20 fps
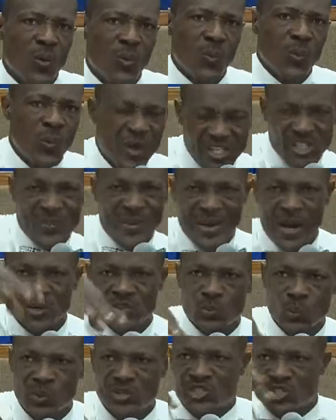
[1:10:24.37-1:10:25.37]
Which means
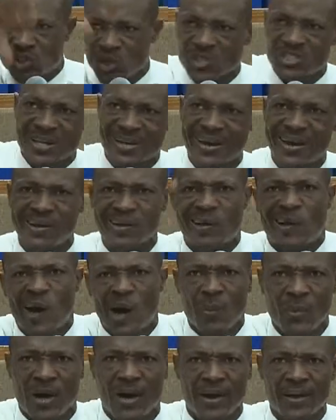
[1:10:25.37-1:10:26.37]
with such an
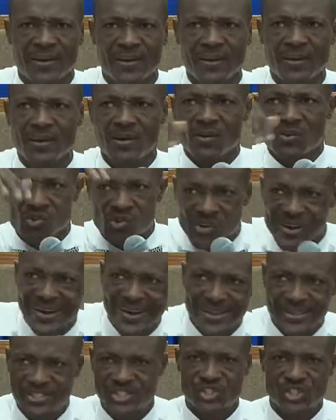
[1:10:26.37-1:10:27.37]
uncommon
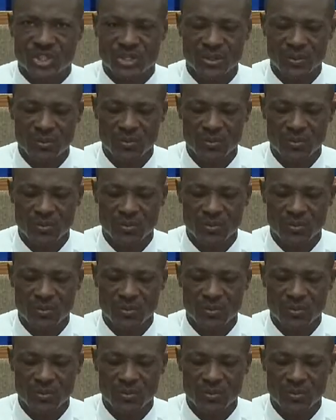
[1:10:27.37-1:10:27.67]
reach,